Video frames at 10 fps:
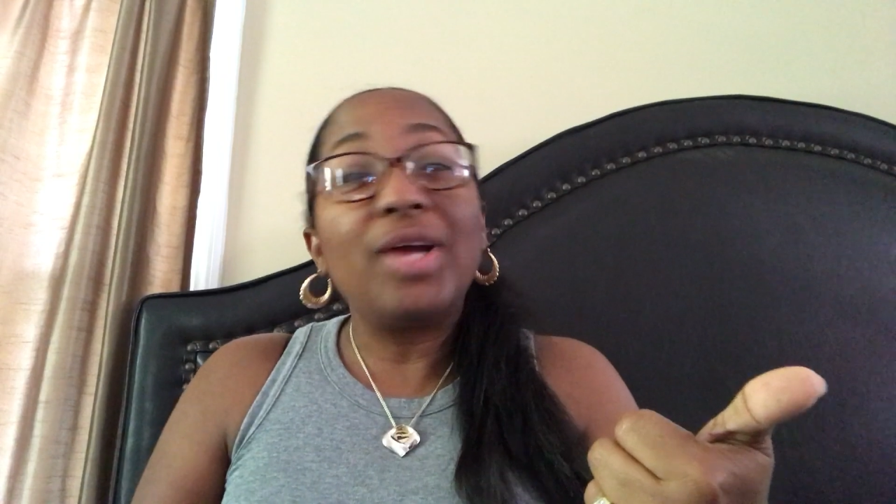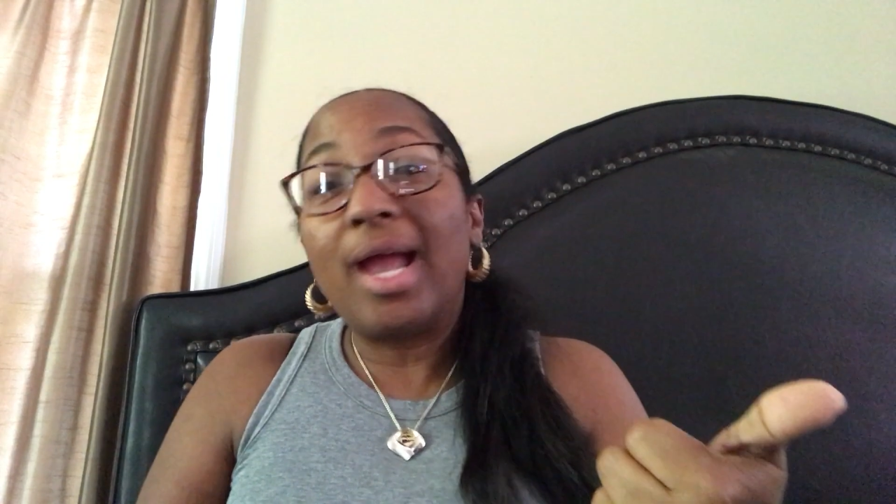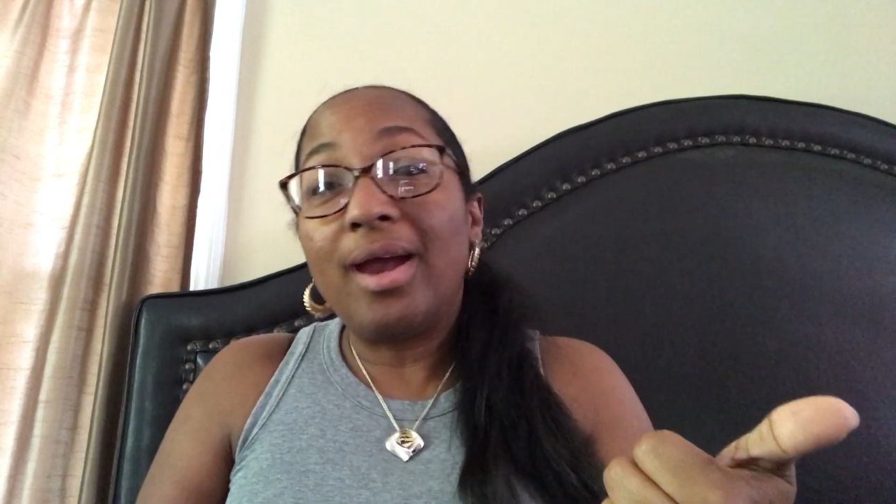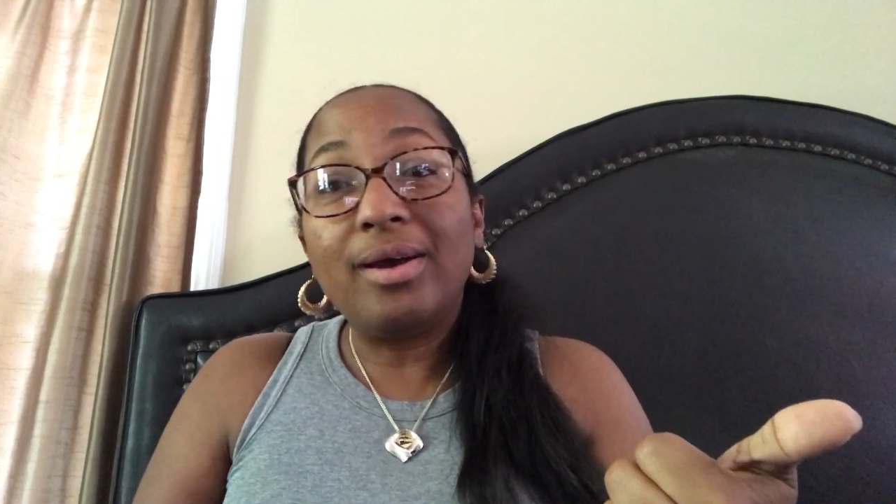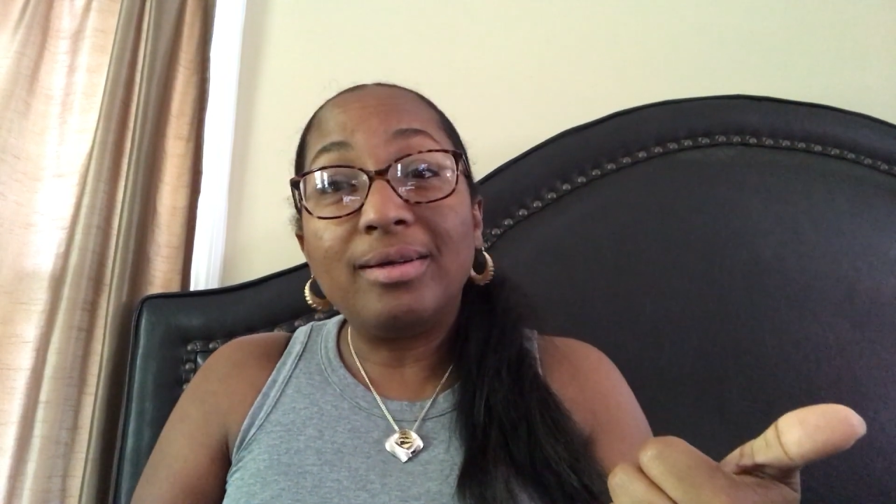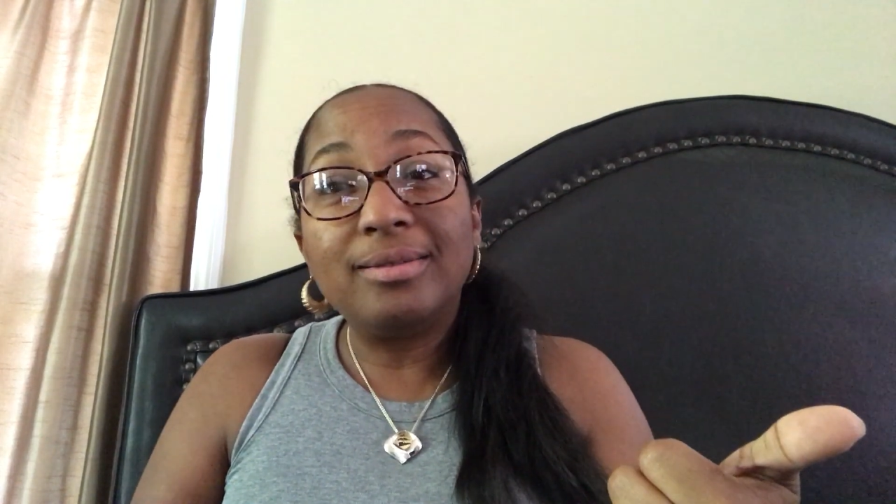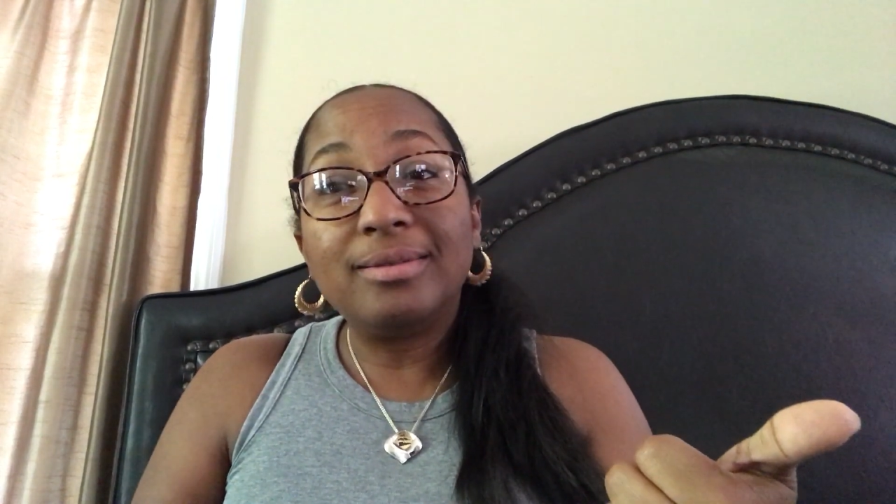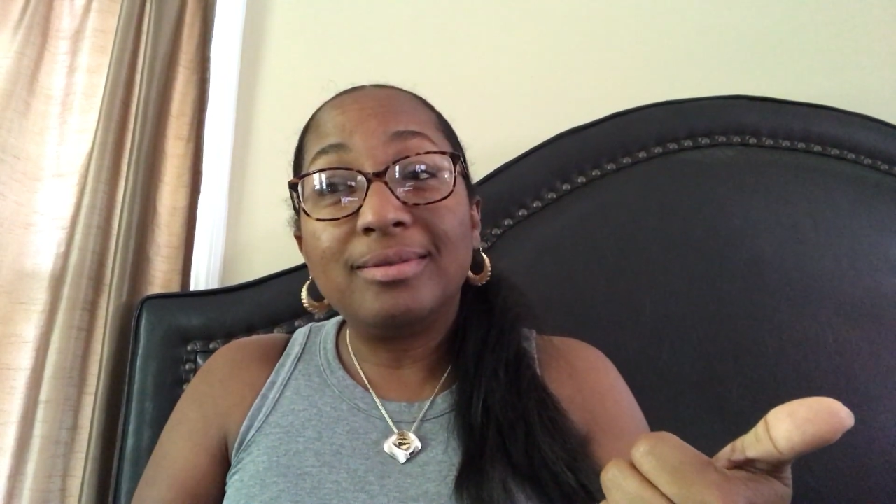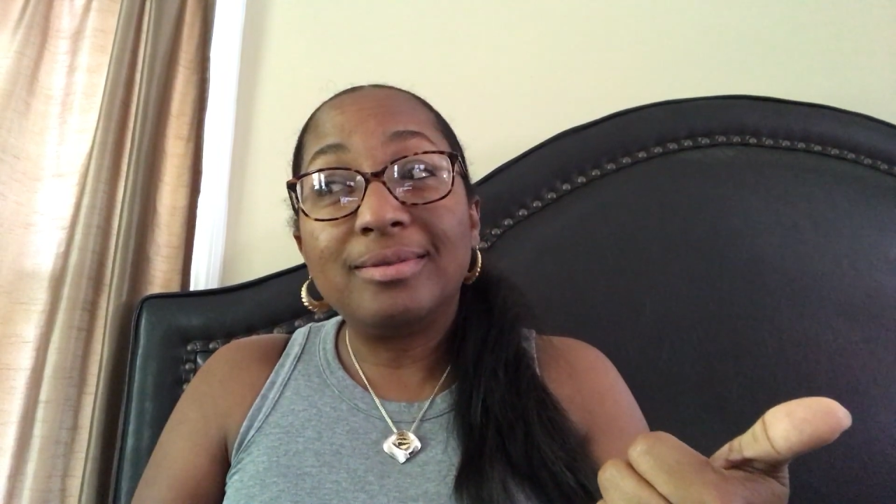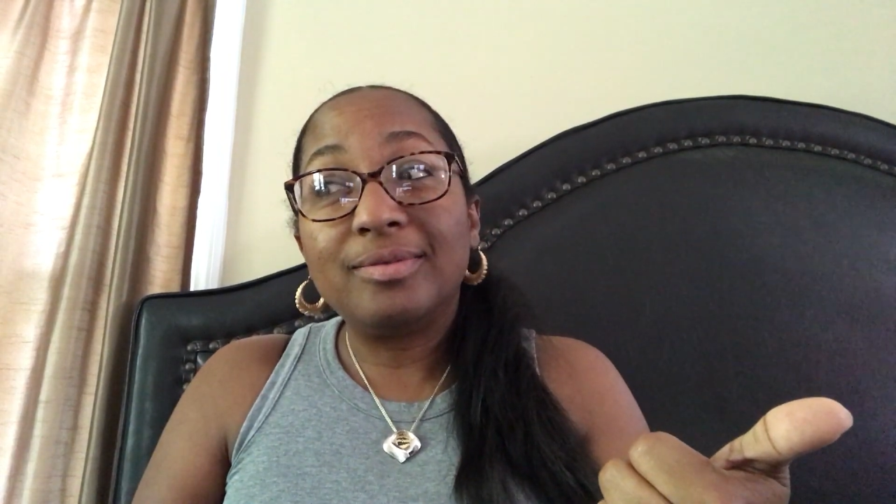hair
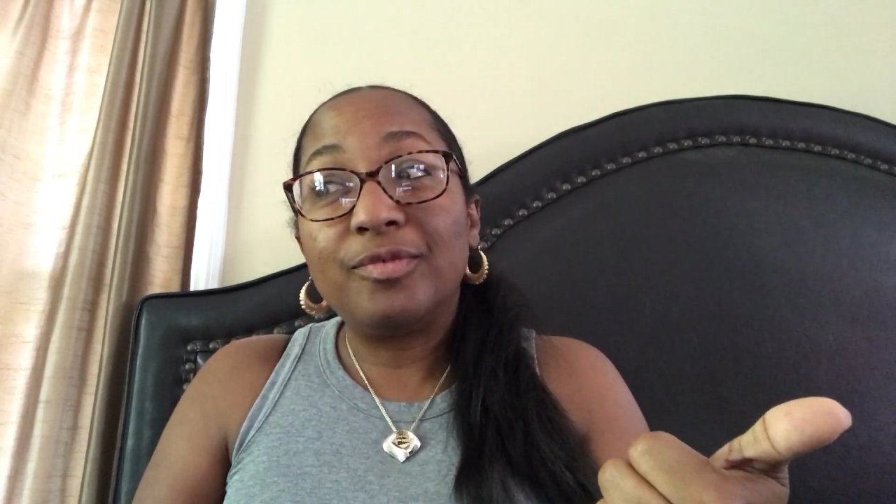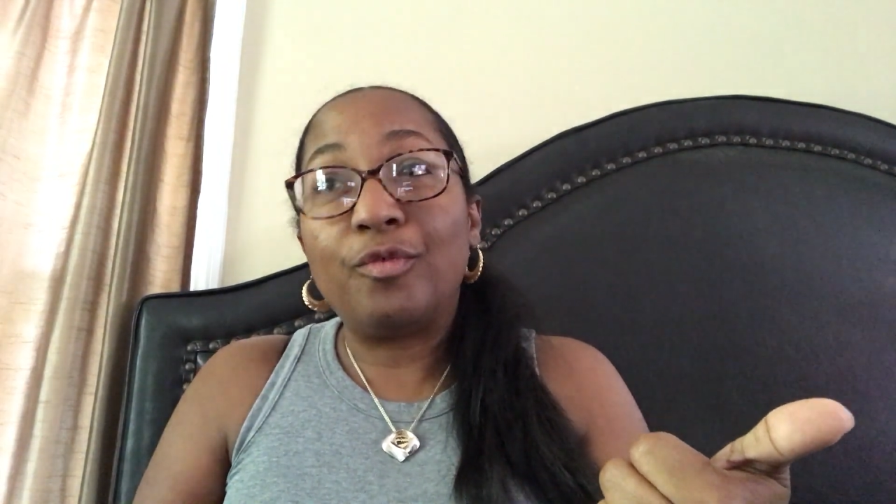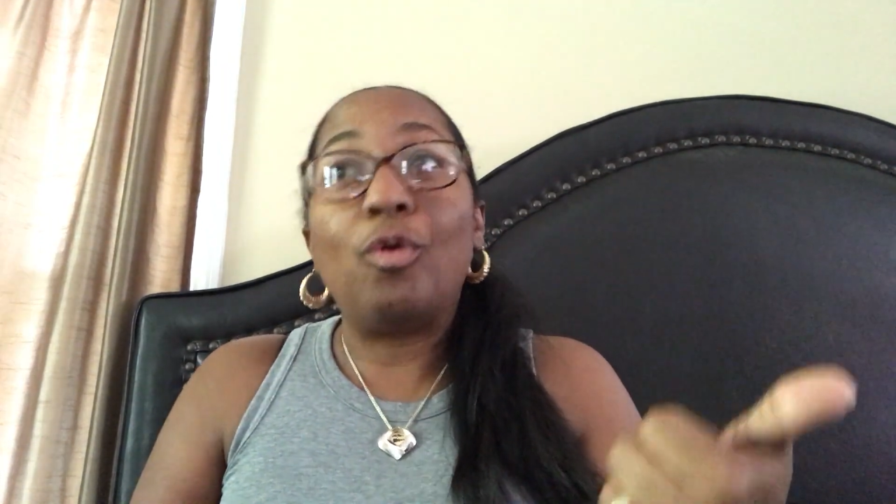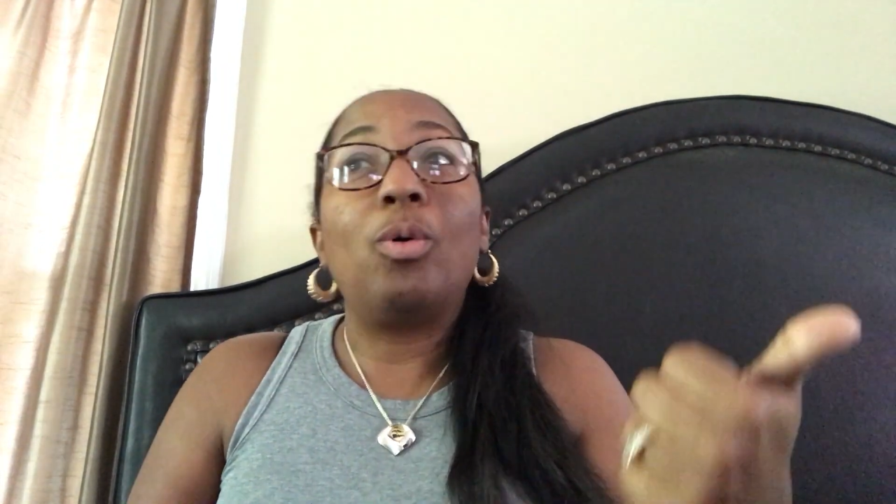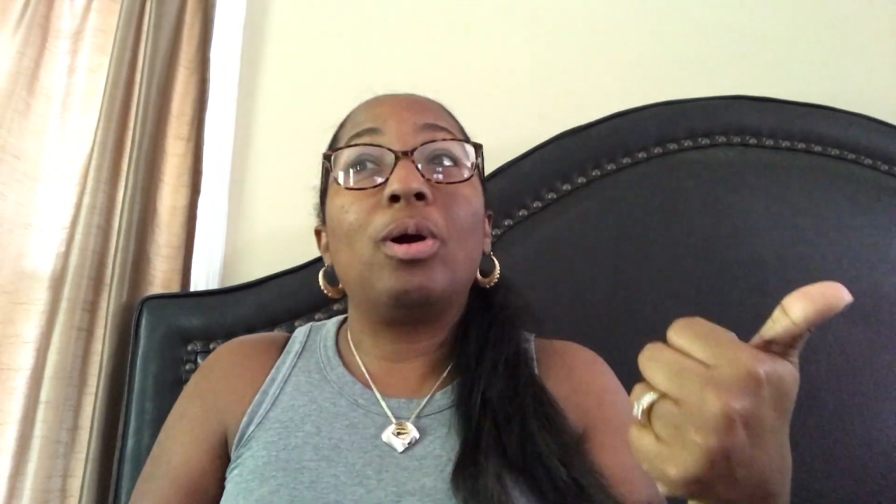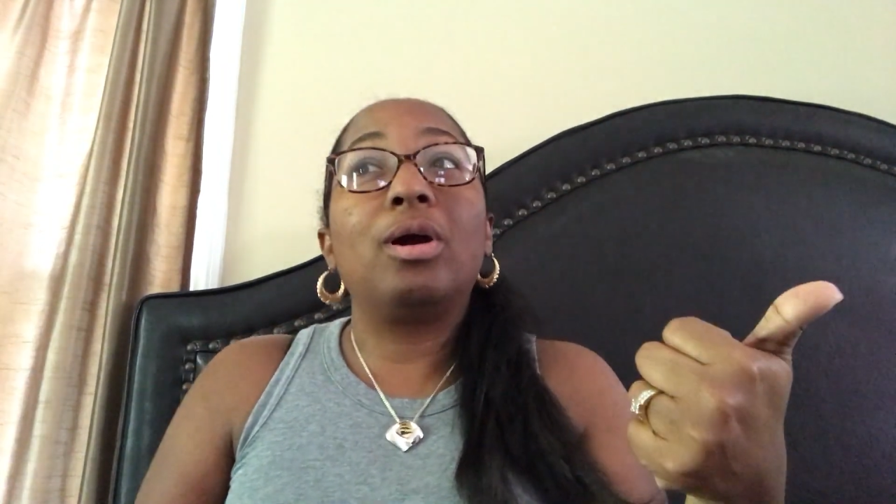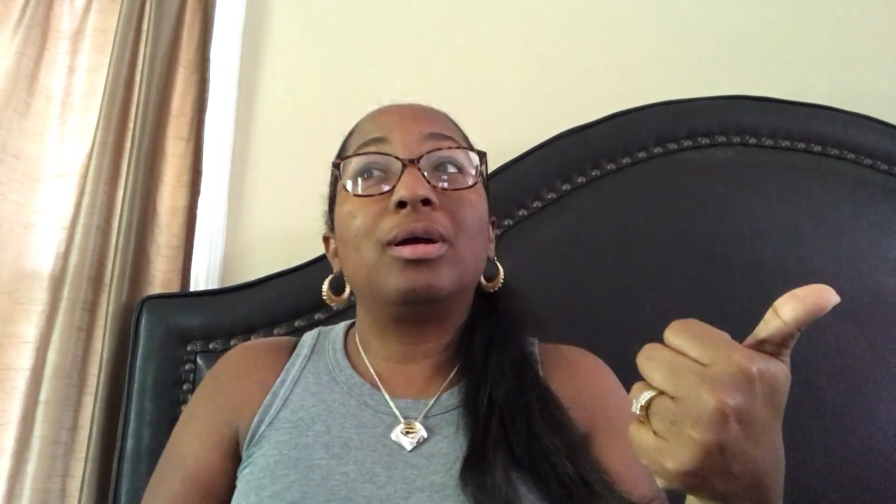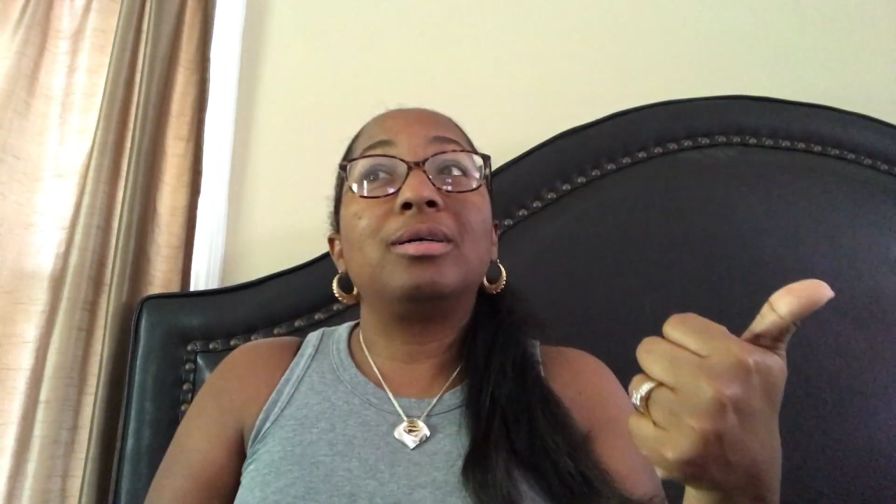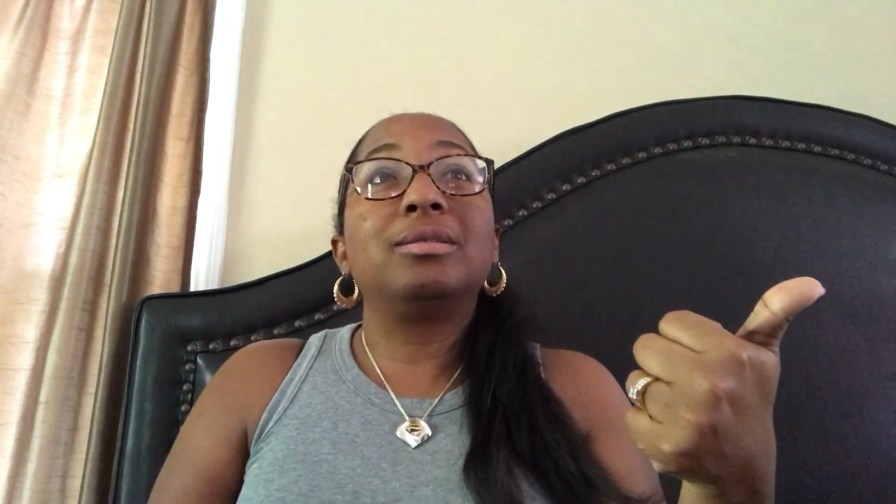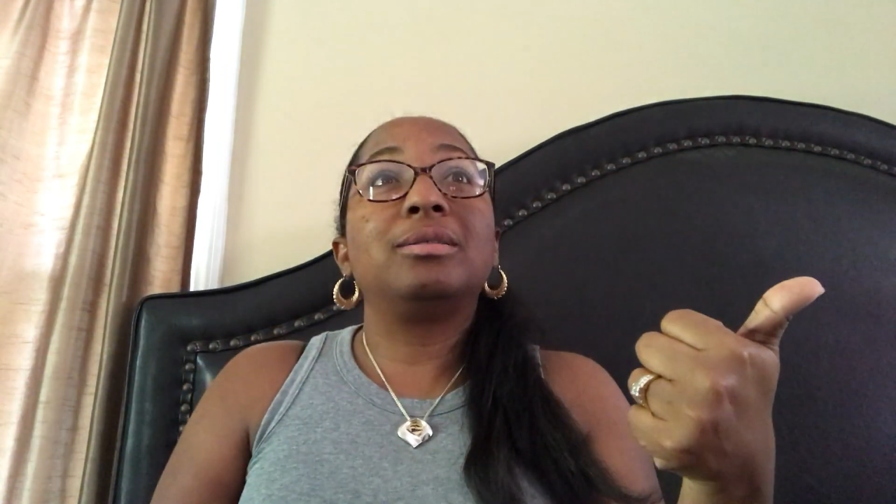
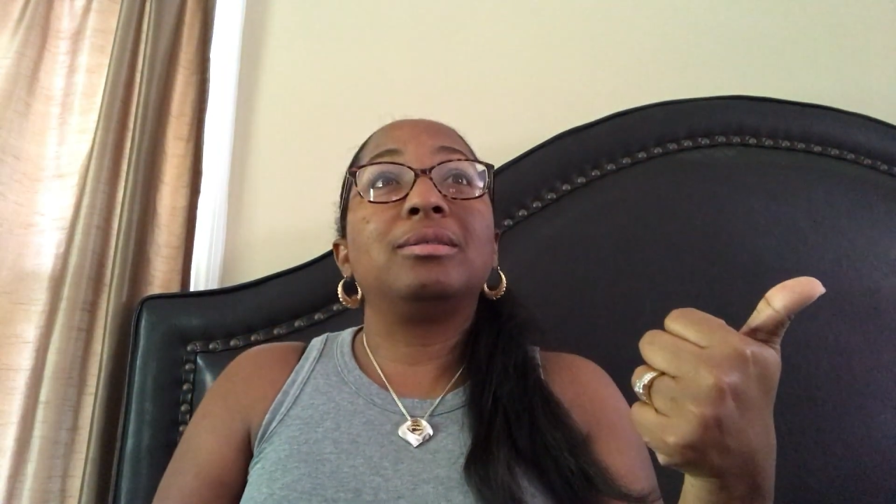for,